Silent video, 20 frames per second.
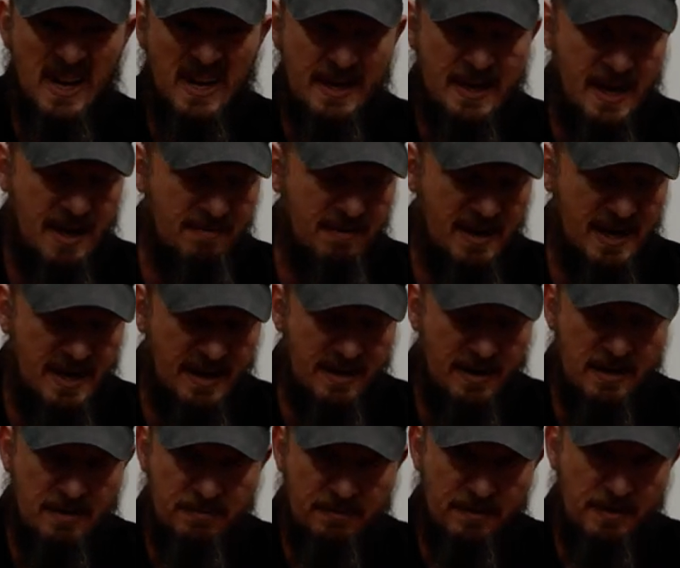I can have a
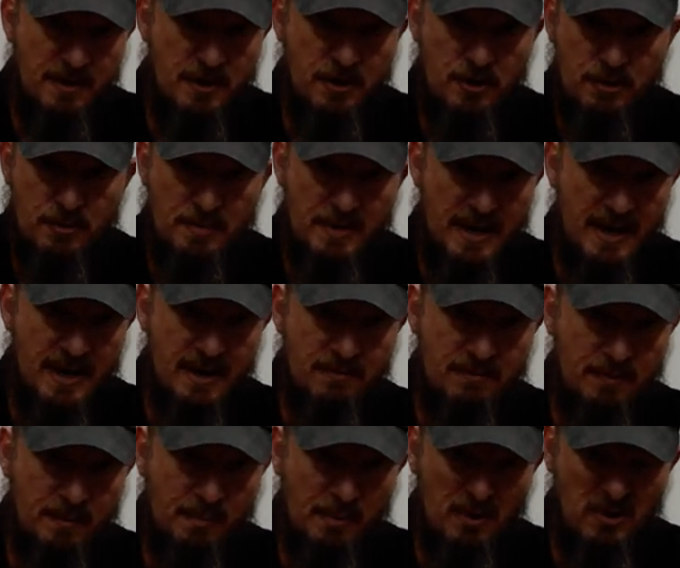handgun for home
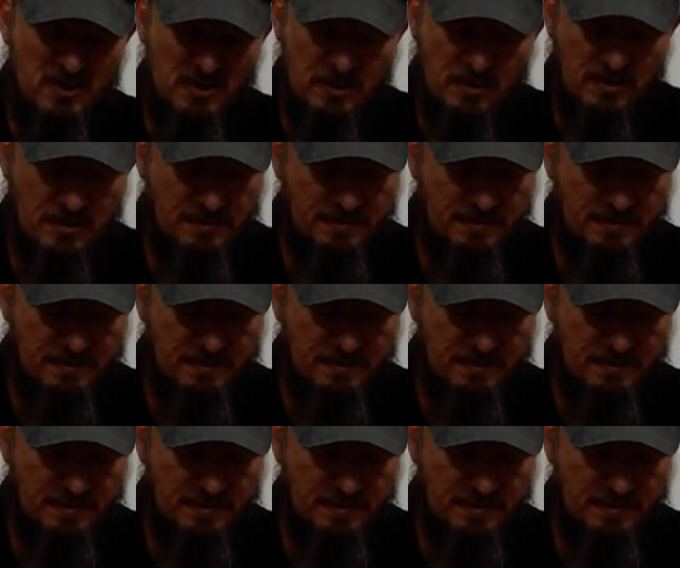and for personal